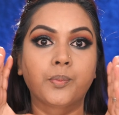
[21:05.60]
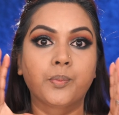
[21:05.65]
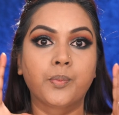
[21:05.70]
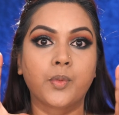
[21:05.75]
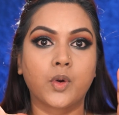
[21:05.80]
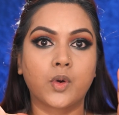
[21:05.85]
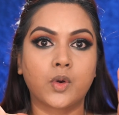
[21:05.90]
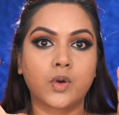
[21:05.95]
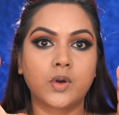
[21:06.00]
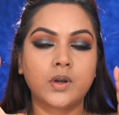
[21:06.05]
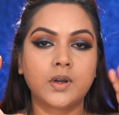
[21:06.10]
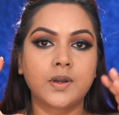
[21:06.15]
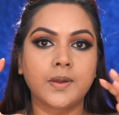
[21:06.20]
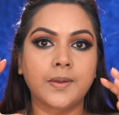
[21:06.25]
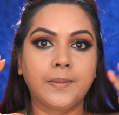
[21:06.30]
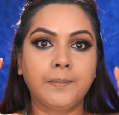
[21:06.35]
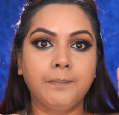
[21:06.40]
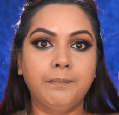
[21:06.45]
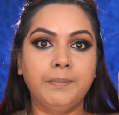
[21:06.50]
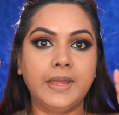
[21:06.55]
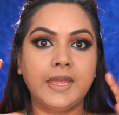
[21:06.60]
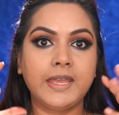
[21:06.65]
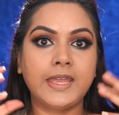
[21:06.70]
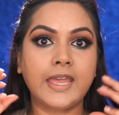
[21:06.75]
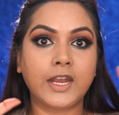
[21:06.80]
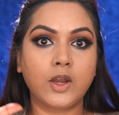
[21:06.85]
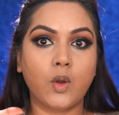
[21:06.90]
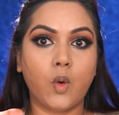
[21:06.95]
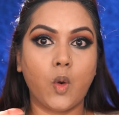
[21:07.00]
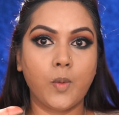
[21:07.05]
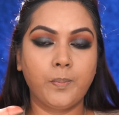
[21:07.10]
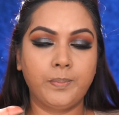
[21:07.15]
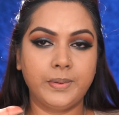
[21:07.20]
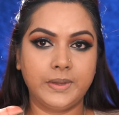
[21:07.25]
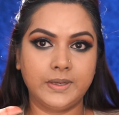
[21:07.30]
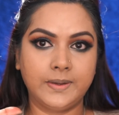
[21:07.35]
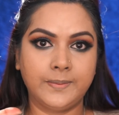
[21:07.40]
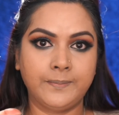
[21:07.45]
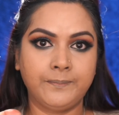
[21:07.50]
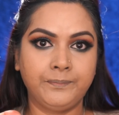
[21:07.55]
more big and
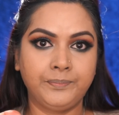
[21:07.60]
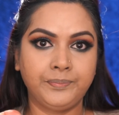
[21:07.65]
open.